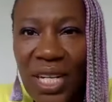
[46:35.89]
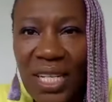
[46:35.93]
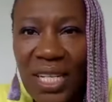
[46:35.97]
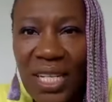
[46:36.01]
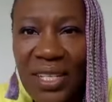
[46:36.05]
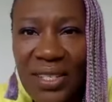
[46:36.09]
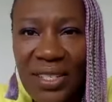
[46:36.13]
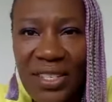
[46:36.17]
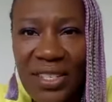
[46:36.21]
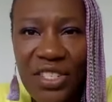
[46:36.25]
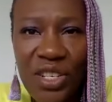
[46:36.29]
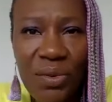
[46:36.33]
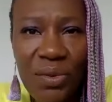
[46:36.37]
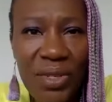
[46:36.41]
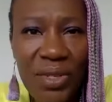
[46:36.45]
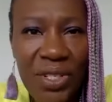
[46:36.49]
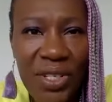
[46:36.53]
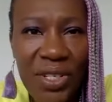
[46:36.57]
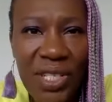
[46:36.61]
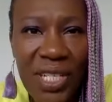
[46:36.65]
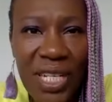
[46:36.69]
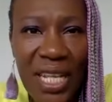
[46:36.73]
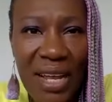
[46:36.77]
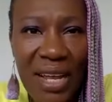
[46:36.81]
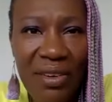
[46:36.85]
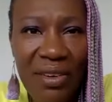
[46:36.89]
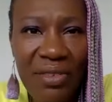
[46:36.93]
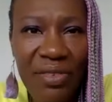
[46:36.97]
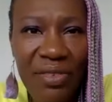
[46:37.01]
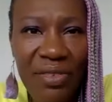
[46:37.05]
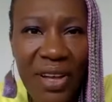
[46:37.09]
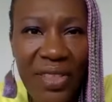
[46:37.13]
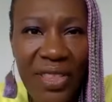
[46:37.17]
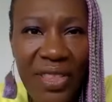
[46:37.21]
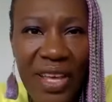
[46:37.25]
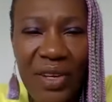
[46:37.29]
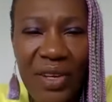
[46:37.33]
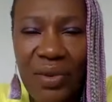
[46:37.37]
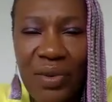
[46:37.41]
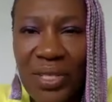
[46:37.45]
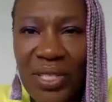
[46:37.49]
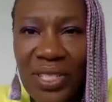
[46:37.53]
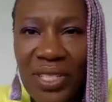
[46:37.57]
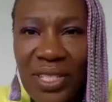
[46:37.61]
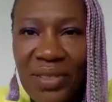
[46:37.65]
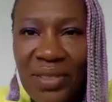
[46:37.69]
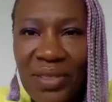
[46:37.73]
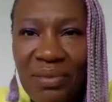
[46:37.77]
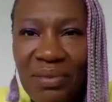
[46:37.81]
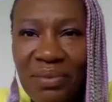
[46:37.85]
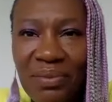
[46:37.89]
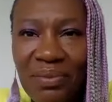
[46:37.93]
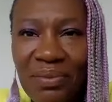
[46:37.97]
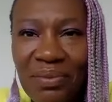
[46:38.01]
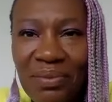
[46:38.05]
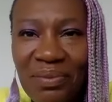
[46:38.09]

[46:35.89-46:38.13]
Kirsty, do you want to just clarify that question?